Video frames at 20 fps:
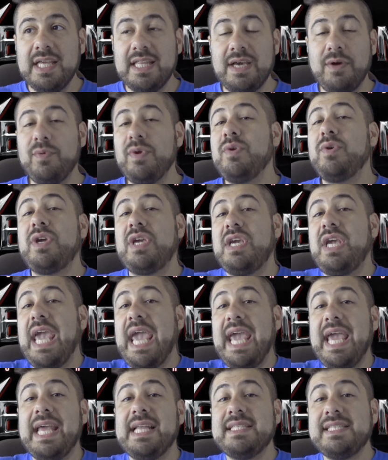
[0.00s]
that we
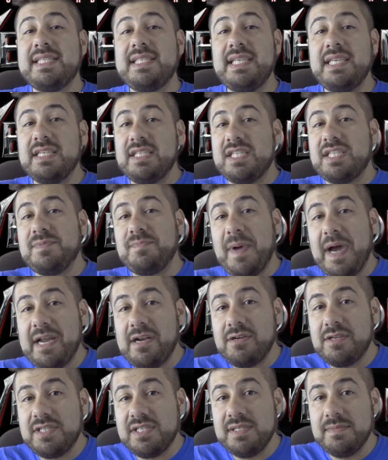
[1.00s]
can see a
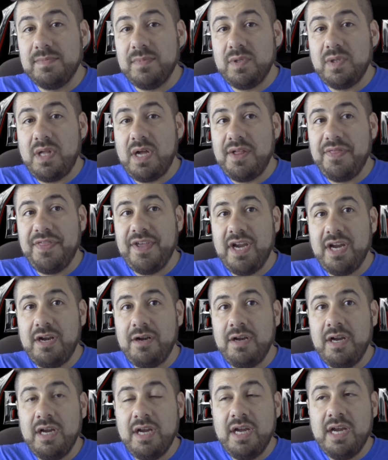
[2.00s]
spider symbol on
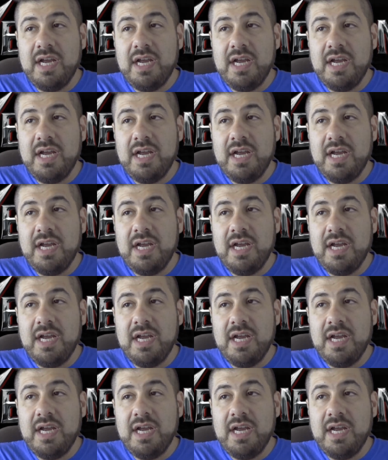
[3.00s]
there.